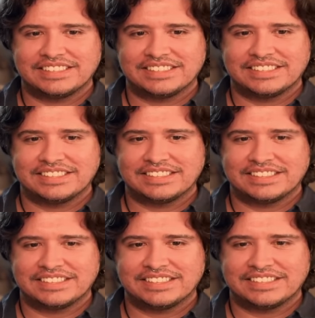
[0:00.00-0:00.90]

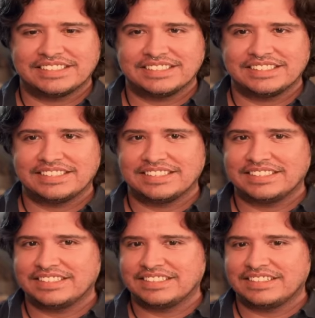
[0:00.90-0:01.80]

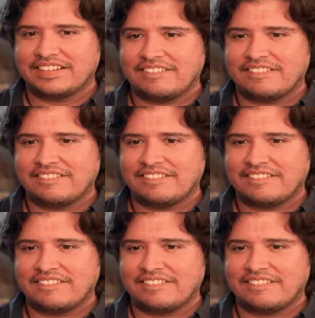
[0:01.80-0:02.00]
No words are spoken by the person on screen.